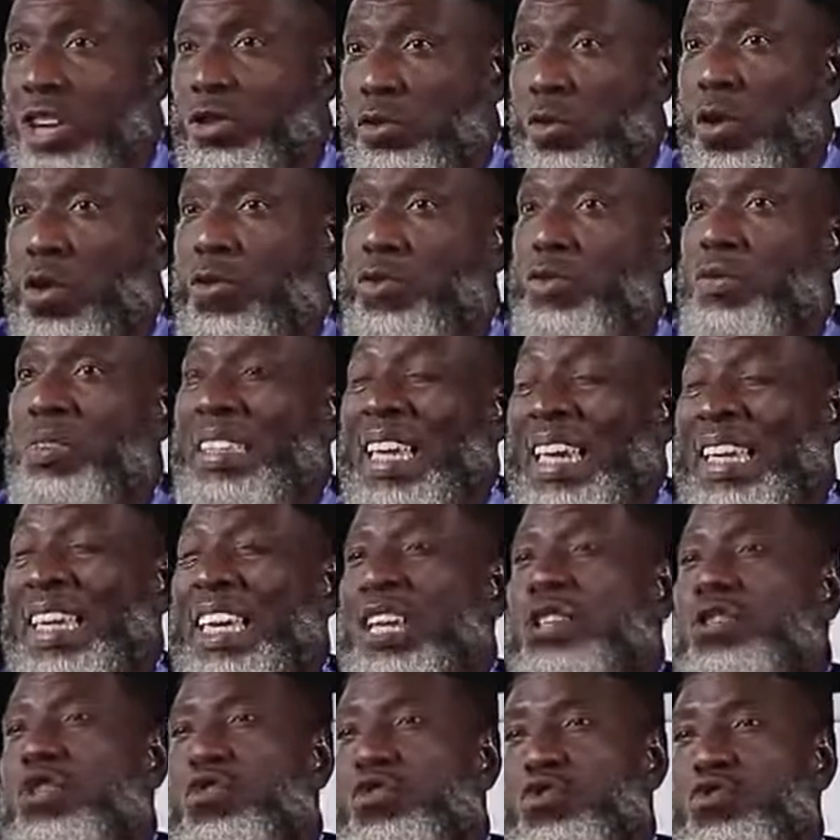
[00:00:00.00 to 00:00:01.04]
of
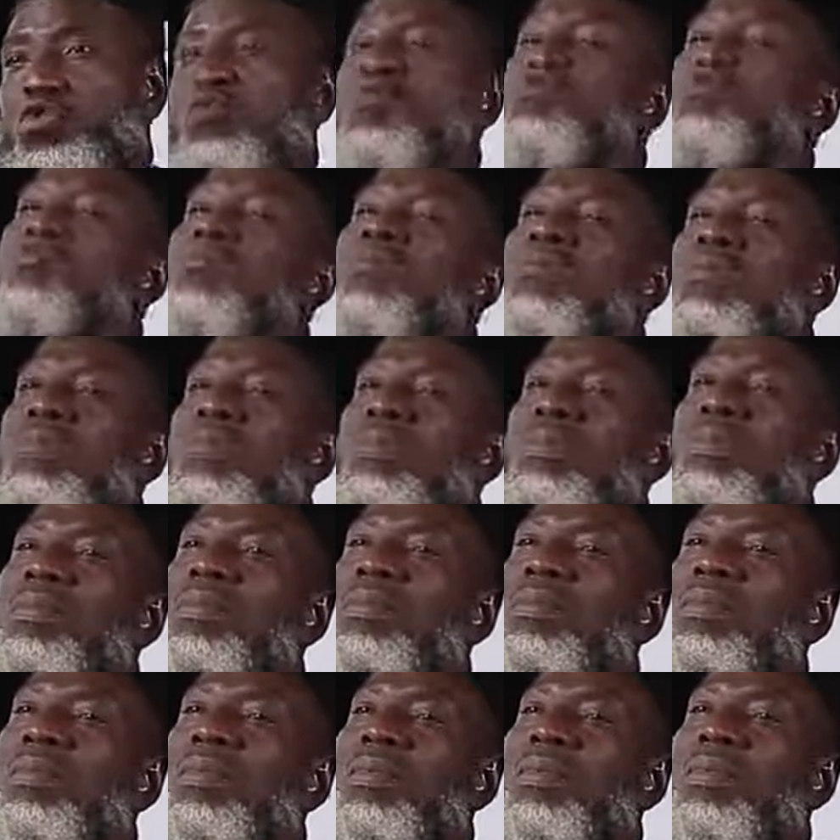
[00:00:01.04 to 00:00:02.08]
taking his goods,
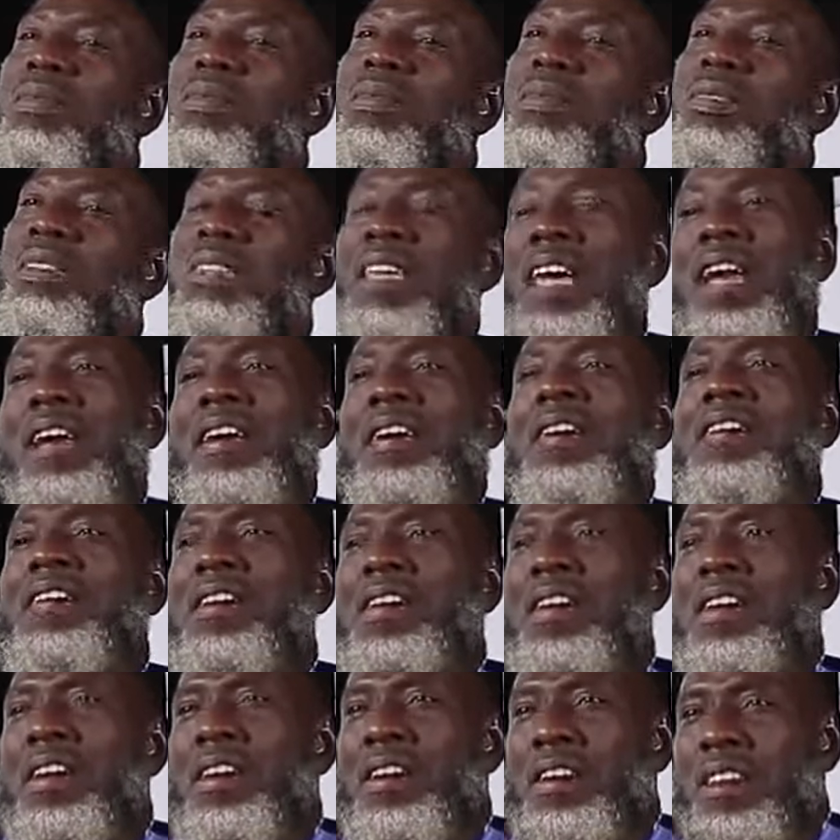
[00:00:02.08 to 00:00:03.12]
take
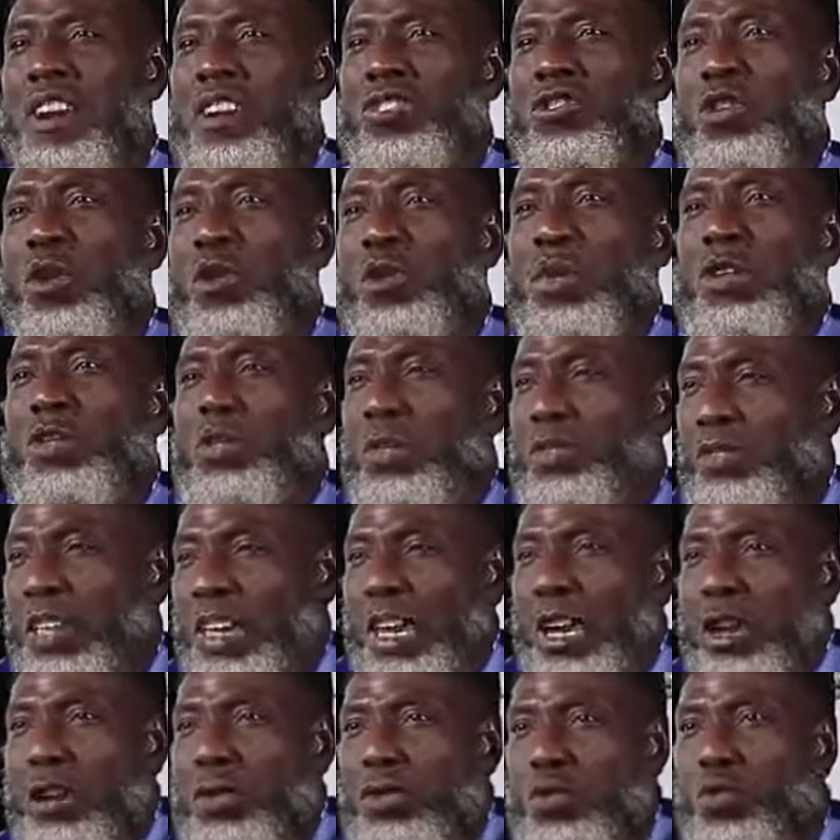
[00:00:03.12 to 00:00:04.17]
responsibility of
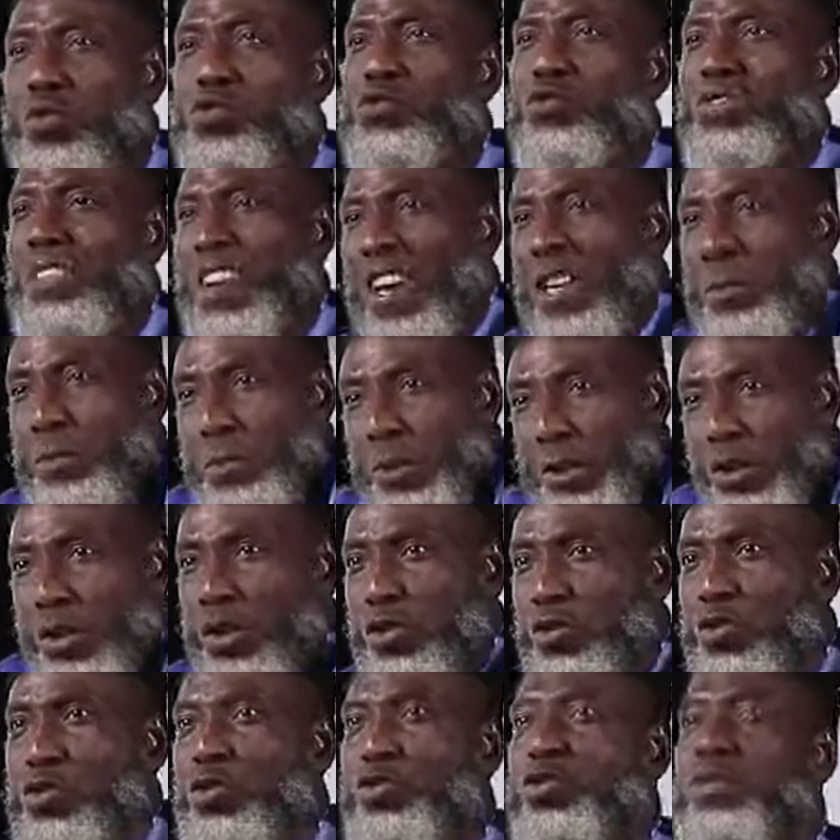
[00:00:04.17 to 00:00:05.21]
taking his goods, transporting
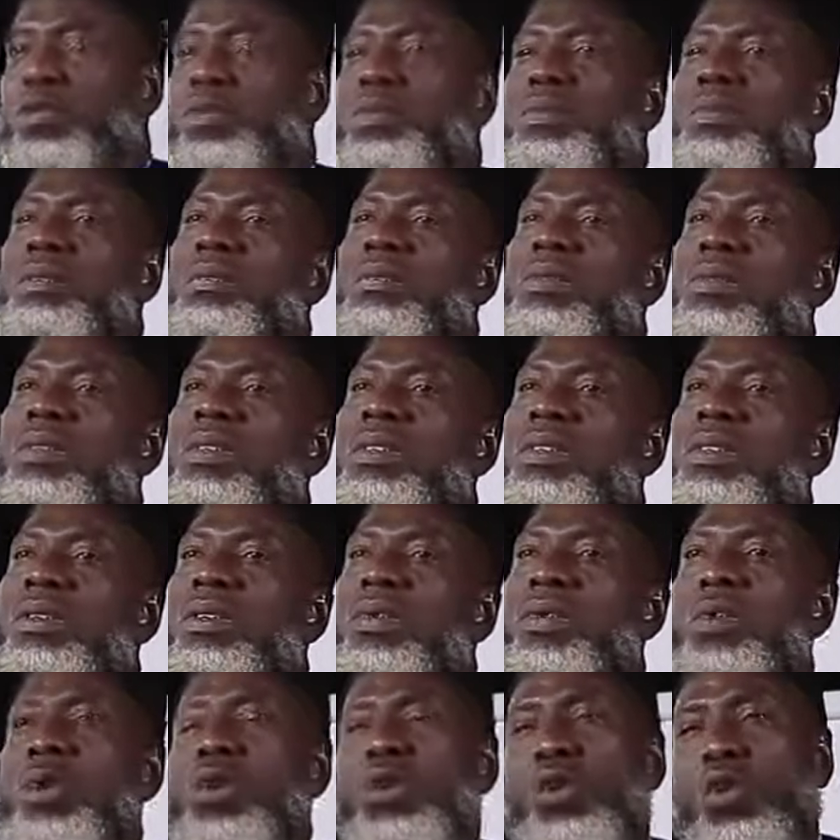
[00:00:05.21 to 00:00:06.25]
his goods,
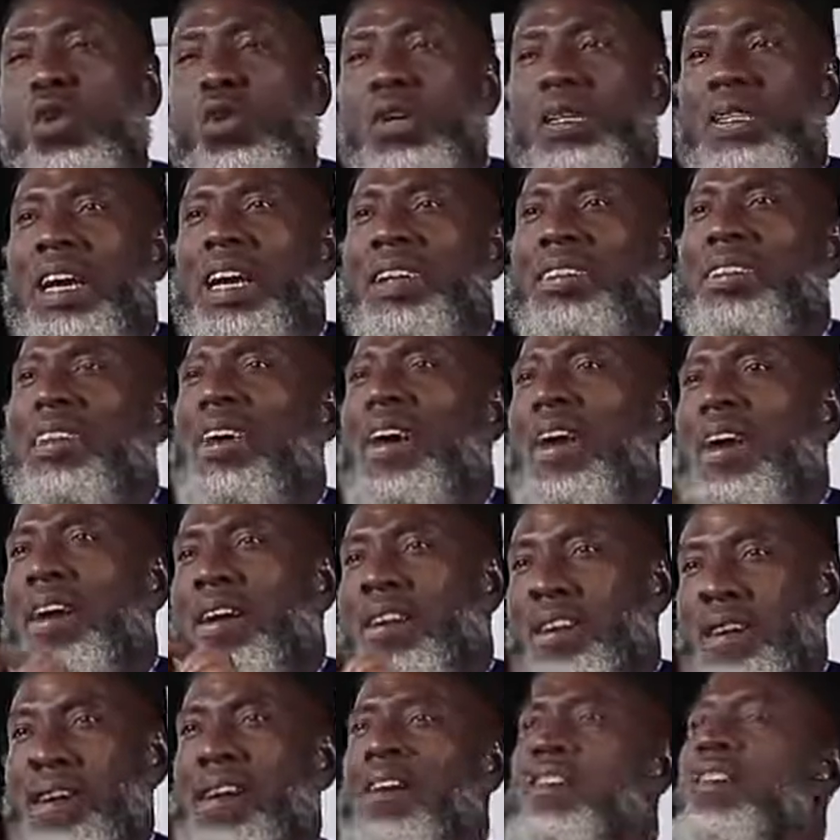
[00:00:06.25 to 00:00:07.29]
we call that
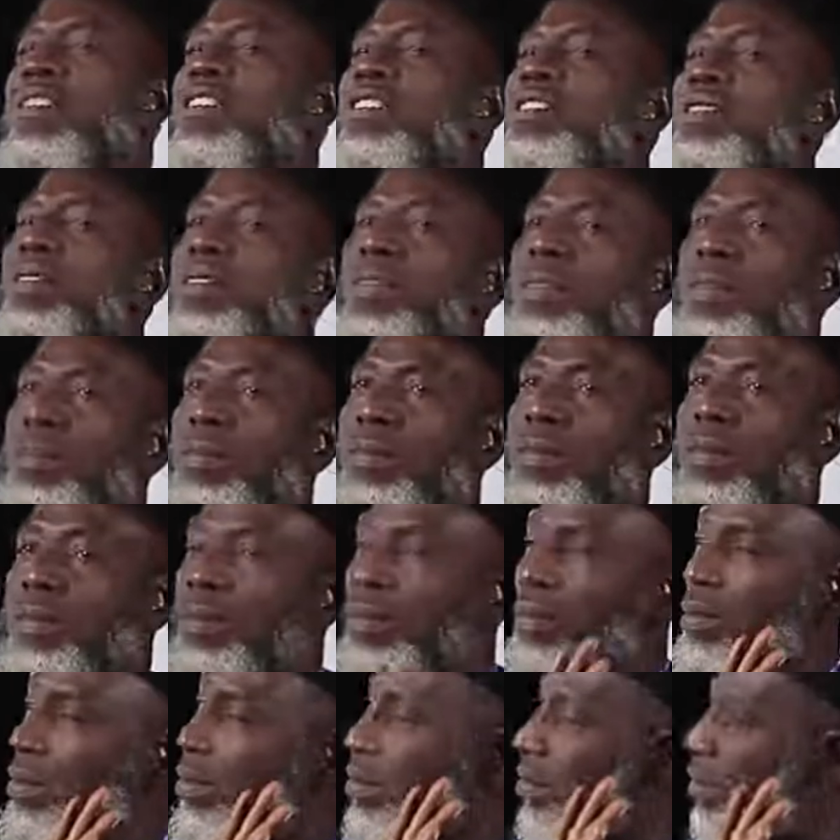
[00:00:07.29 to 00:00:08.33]
carriage
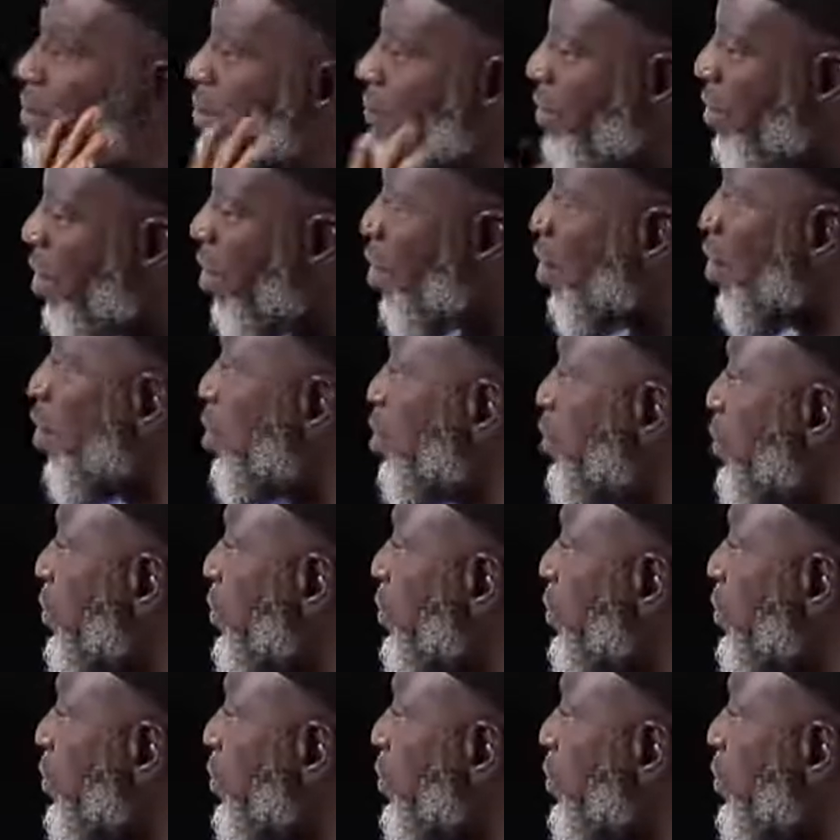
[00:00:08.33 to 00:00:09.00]
forward.